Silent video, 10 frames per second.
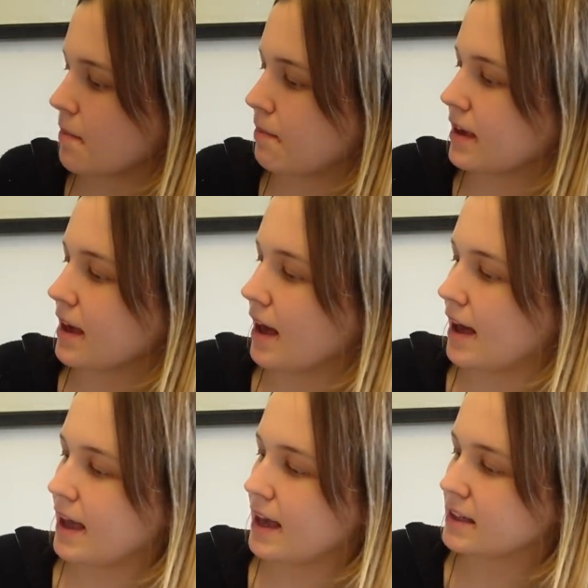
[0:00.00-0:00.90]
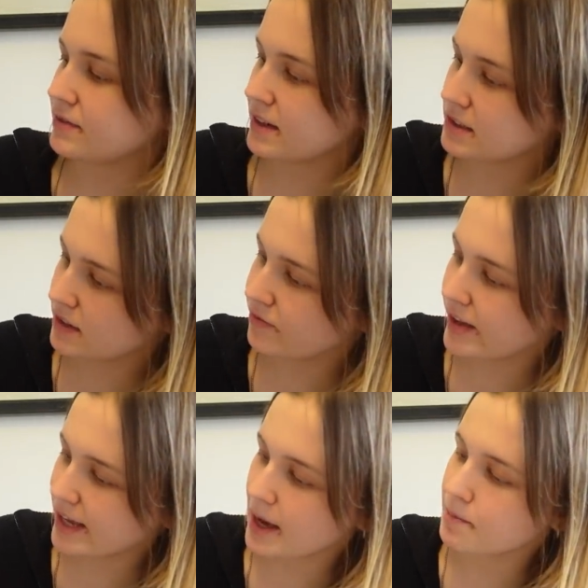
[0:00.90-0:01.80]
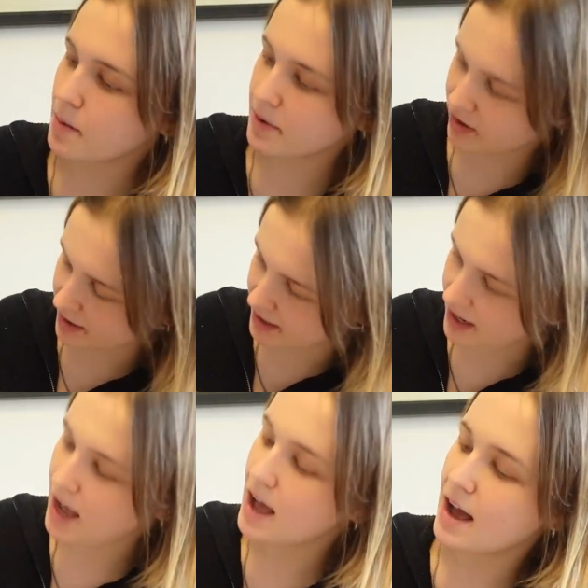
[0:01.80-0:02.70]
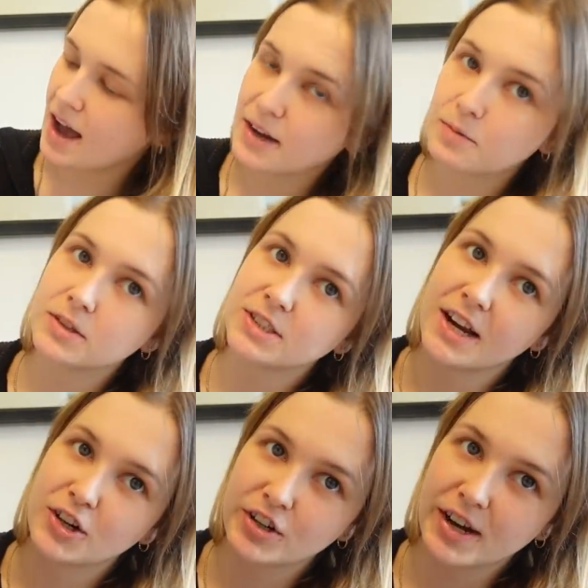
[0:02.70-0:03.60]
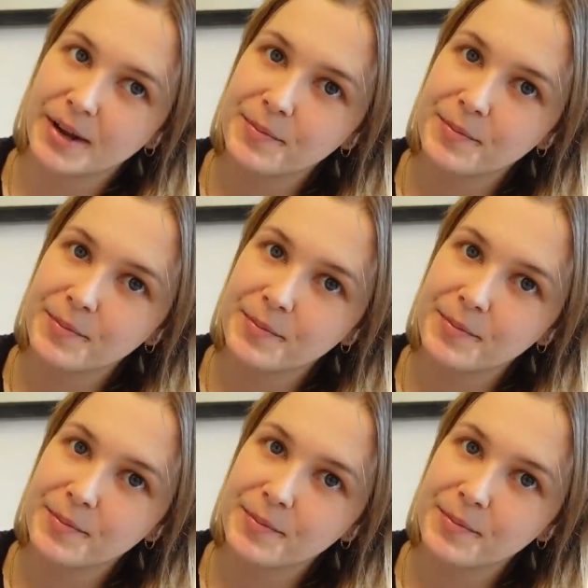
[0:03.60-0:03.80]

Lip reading: But yeah, it is festive fig and pomegranate hand wash and cream.